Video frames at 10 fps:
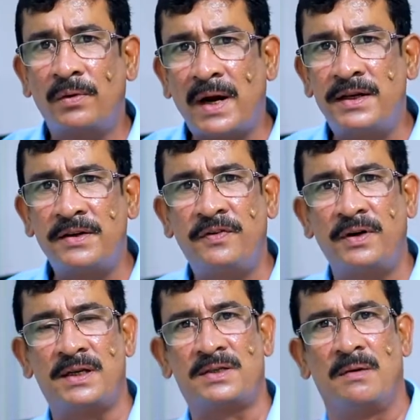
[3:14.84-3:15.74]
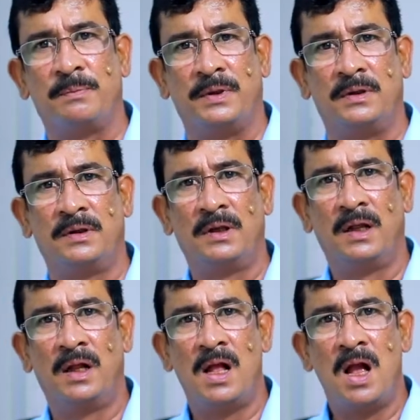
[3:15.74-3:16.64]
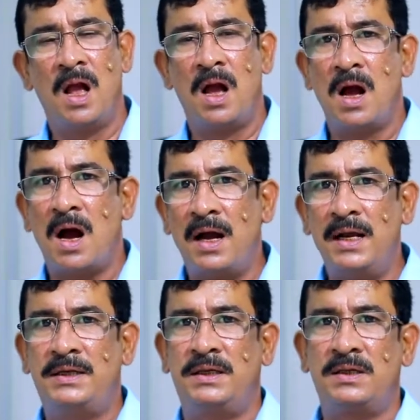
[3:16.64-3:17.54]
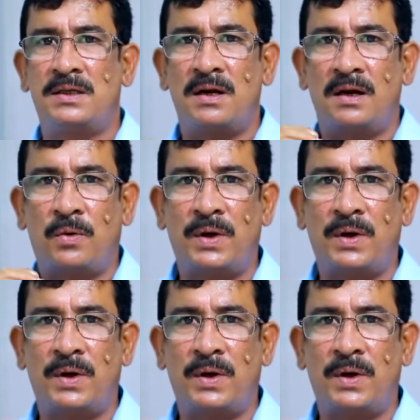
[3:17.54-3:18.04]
Writing, for example, IELTS